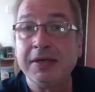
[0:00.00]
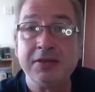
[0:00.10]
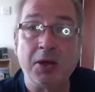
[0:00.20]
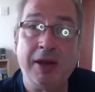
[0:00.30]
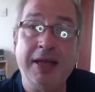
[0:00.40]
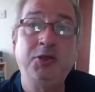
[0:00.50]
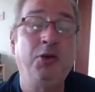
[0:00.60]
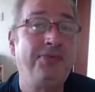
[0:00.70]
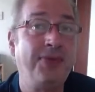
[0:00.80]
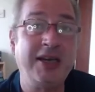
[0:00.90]
So unless
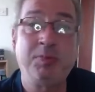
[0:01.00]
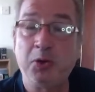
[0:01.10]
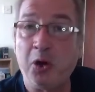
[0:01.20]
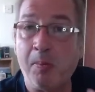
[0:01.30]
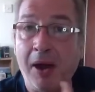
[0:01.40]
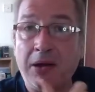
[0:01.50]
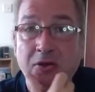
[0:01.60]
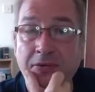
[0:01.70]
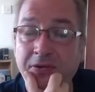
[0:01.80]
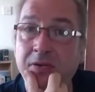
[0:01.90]
you're Facebook or
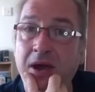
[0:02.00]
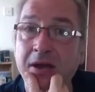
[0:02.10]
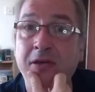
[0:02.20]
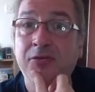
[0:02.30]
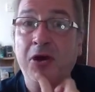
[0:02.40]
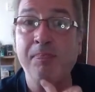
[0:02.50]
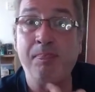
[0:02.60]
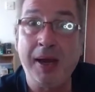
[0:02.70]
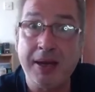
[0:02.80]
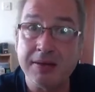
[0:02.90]
Microsoft and can throw
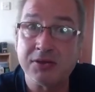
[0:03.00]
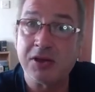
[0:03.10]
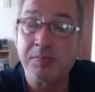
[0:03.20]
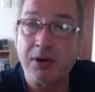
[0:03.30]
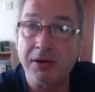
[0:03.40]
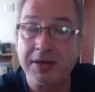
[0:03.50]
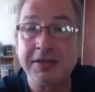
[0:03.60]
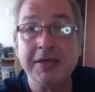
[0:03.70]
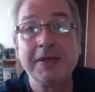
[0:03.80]
billions at a product